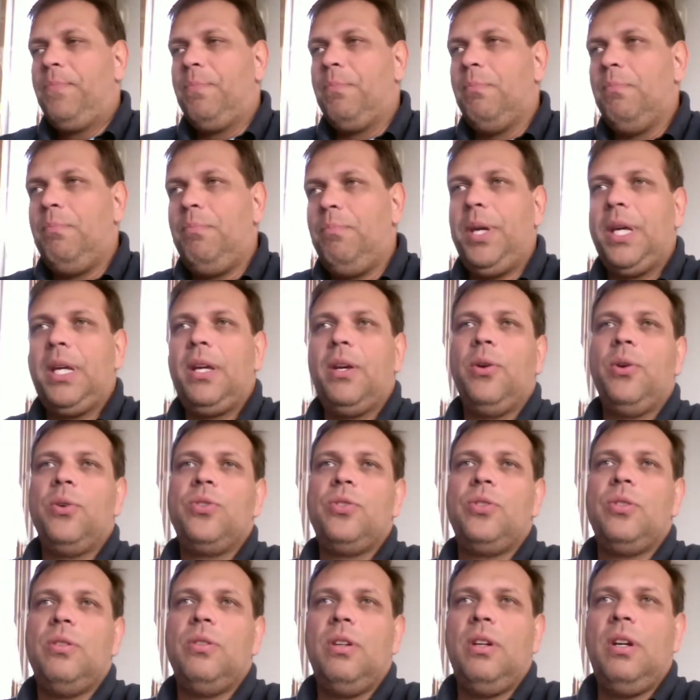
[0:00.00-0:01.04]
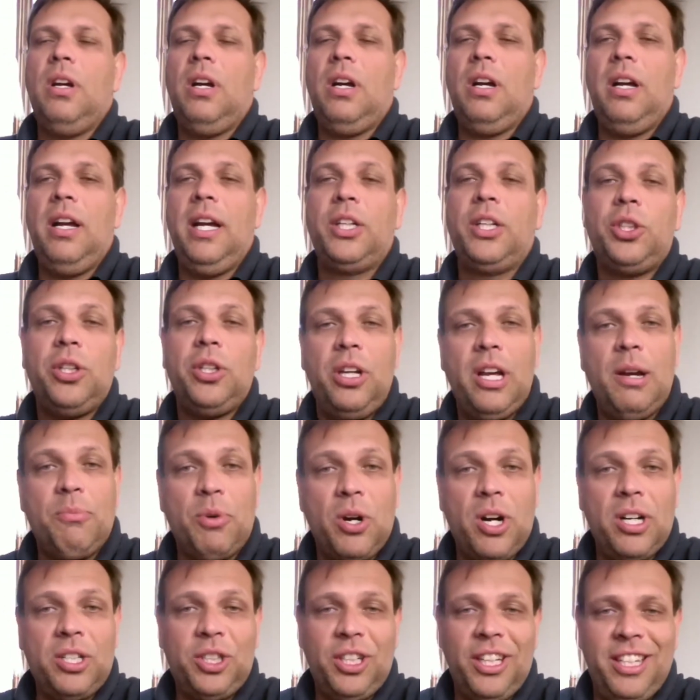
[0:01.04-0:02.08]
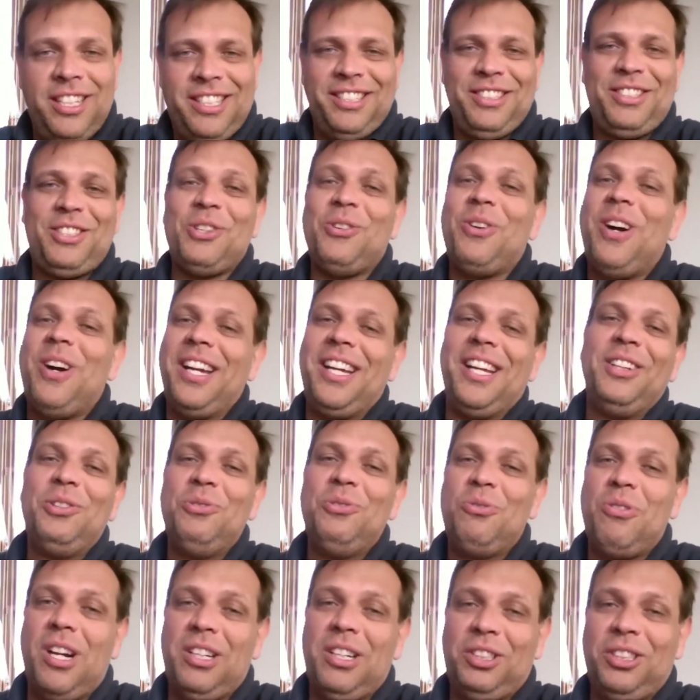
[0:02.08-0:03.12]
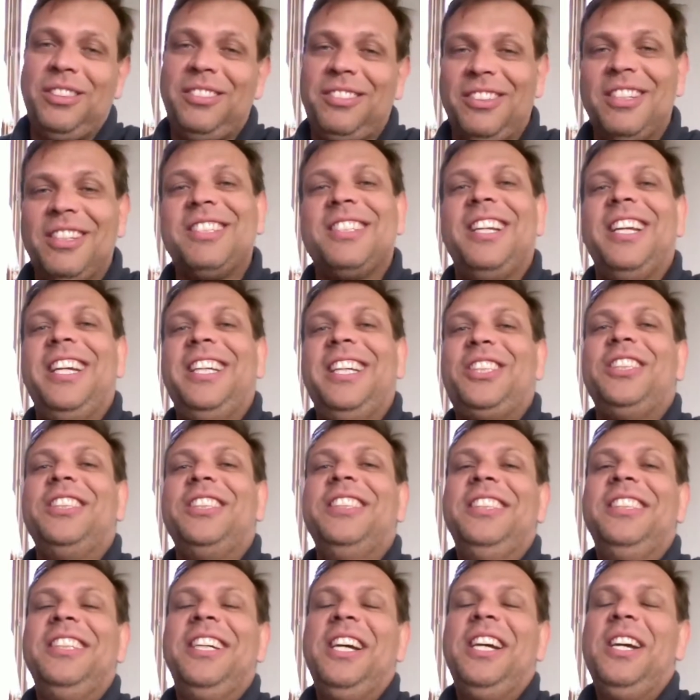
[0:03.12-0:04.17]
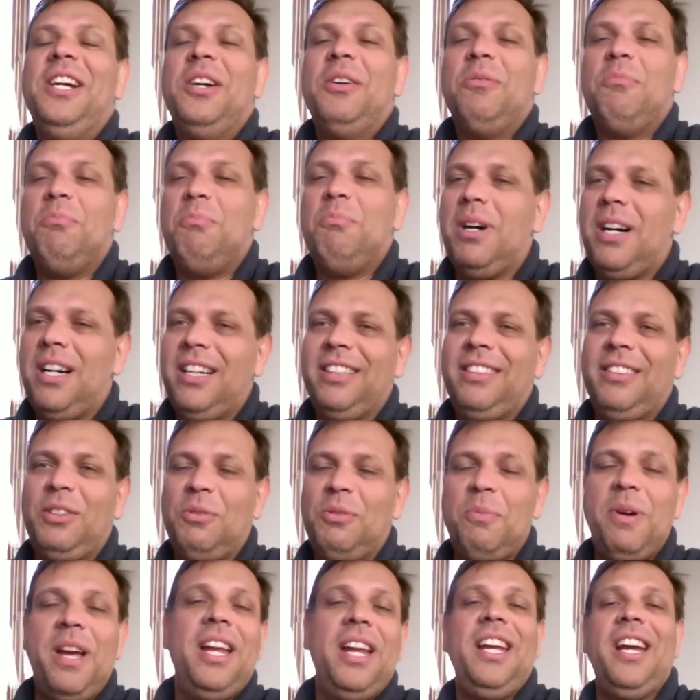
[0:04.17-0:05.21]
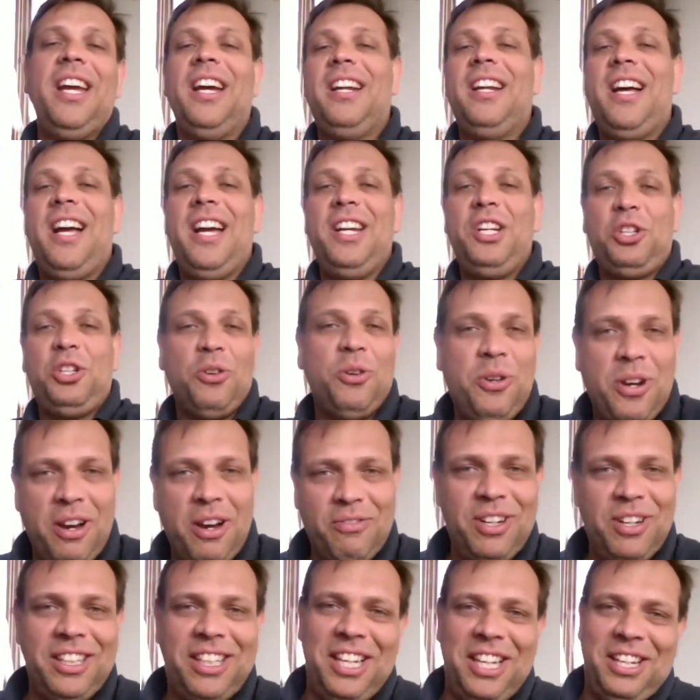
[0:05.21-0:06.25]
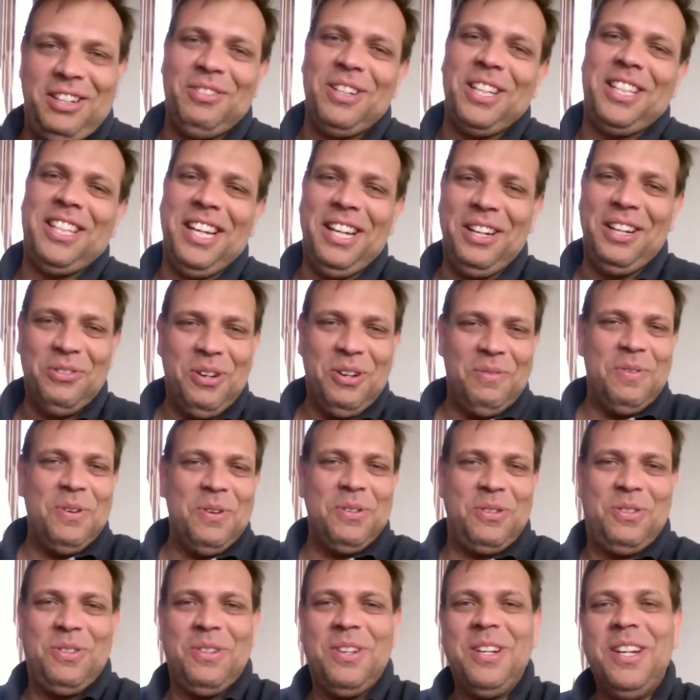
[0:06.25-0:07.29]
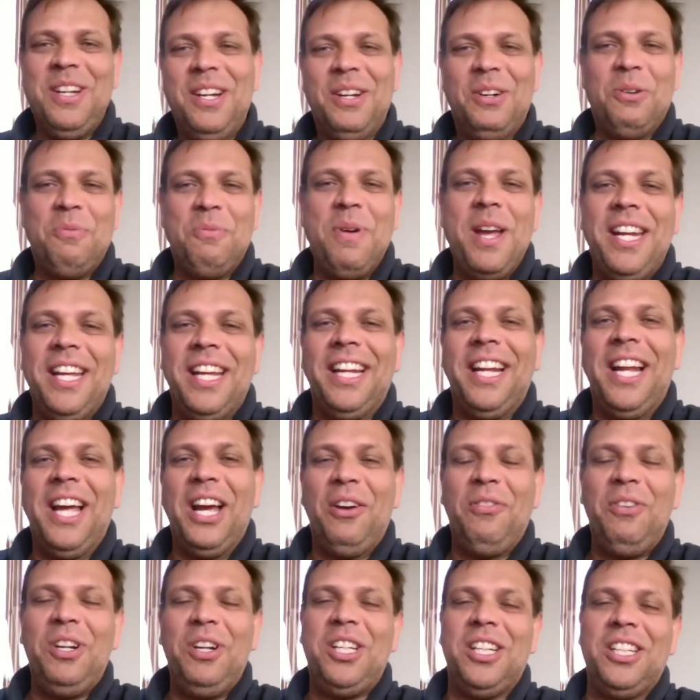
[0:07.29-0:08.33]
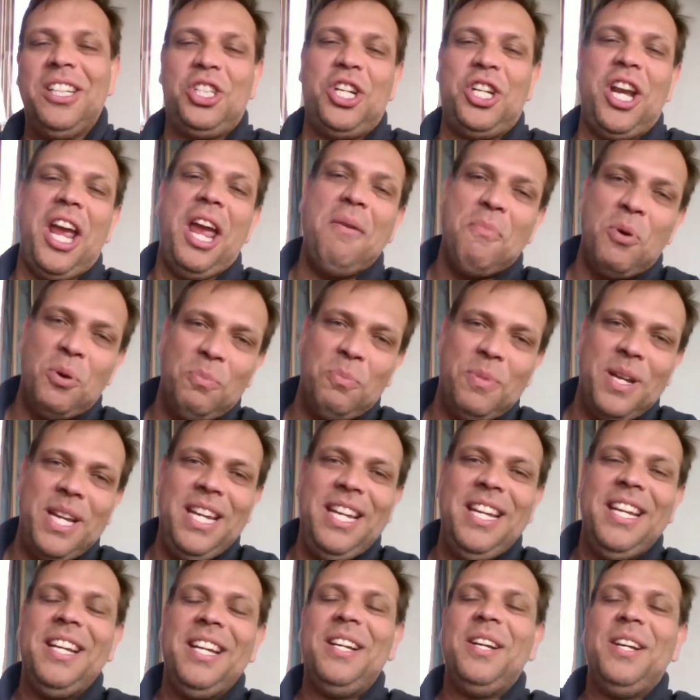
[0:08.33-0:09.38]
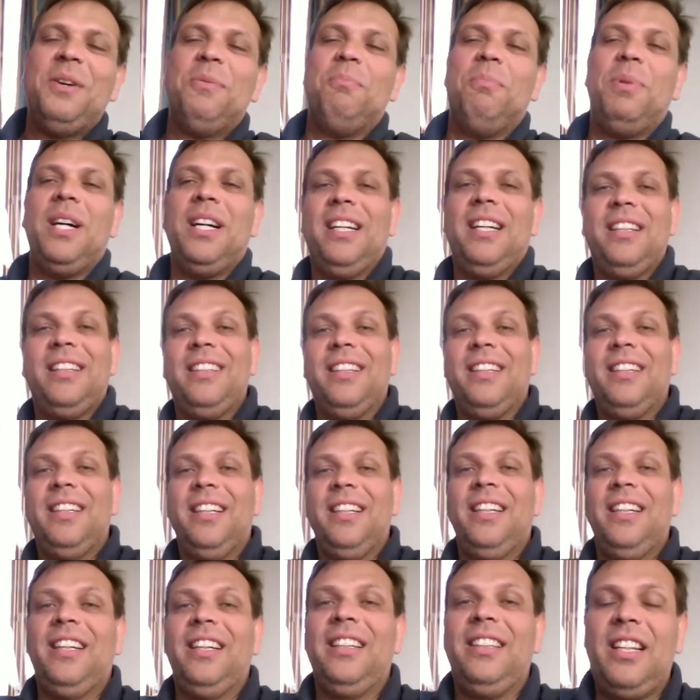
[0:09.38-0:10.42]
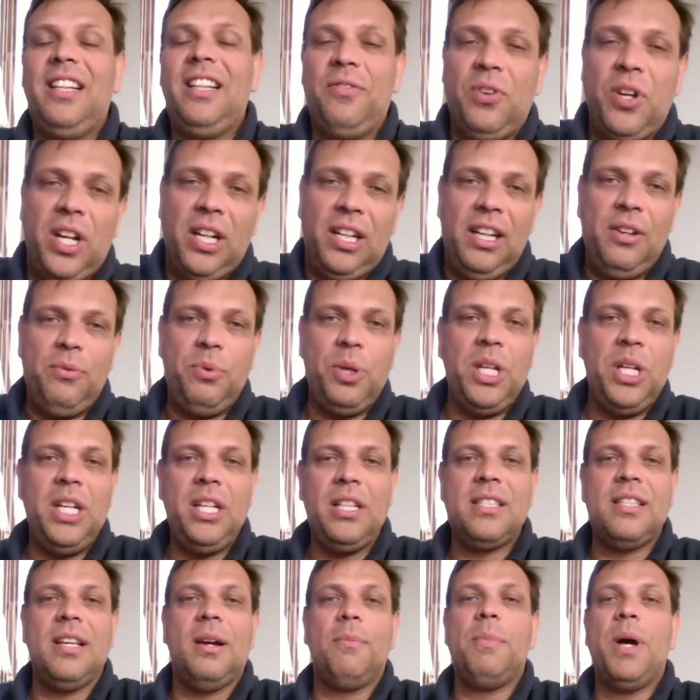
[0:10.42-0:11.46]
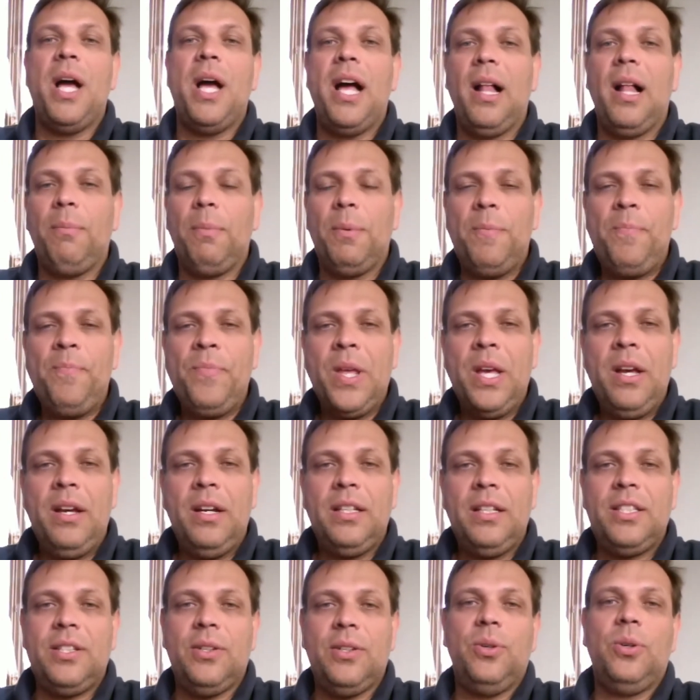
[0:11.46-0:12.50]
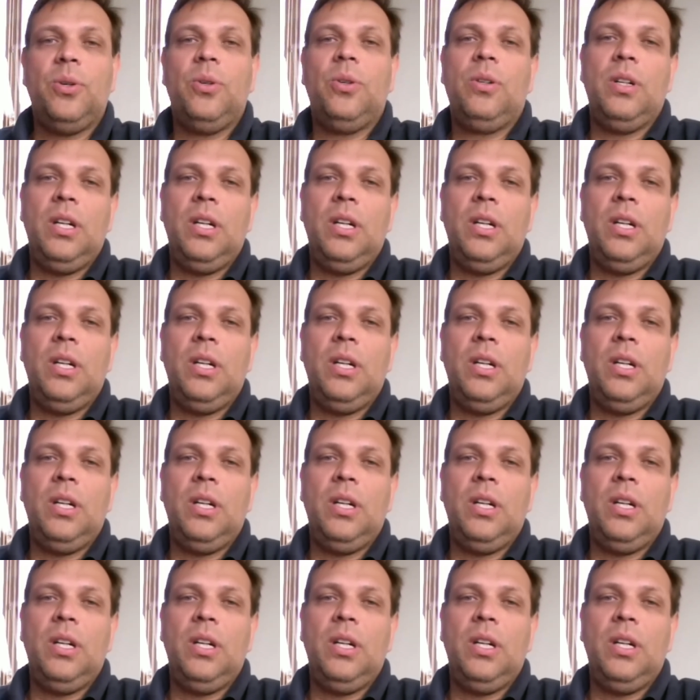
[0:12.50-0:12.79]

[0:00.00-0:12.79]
because actually I'm Russian, so I can do Russian translation, but Romanian, I show you everything what I know about Romanian language, and shame on me, but definitely we need some help. So